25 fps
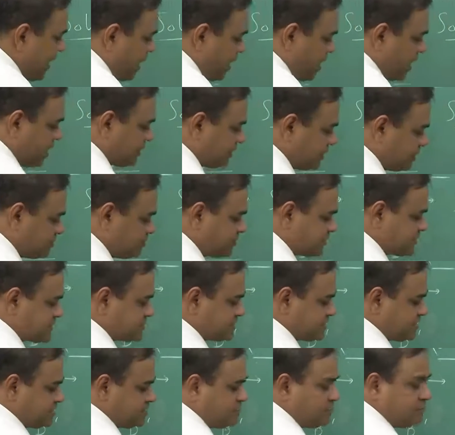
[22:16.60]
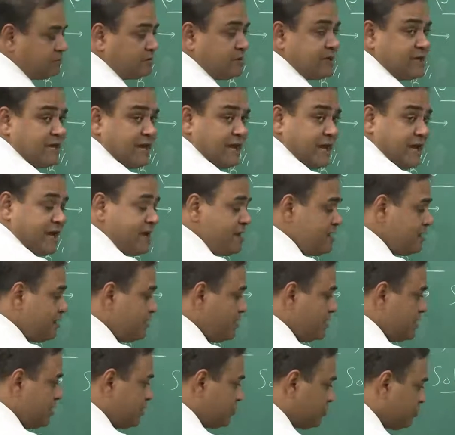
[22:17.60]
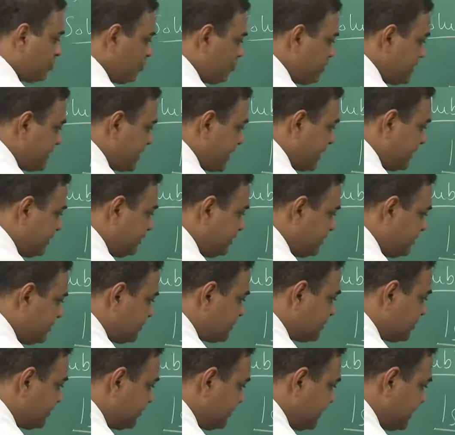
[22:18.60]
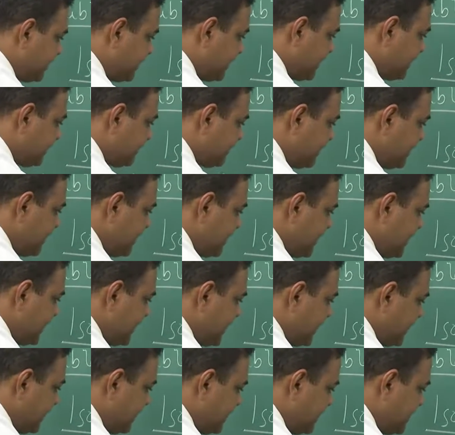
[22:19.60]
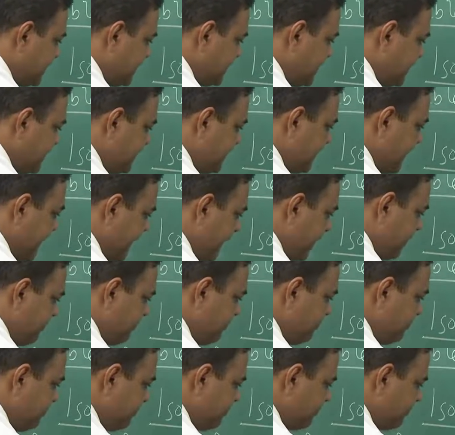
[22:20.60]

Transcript: 100% A, so we can term it as TMA.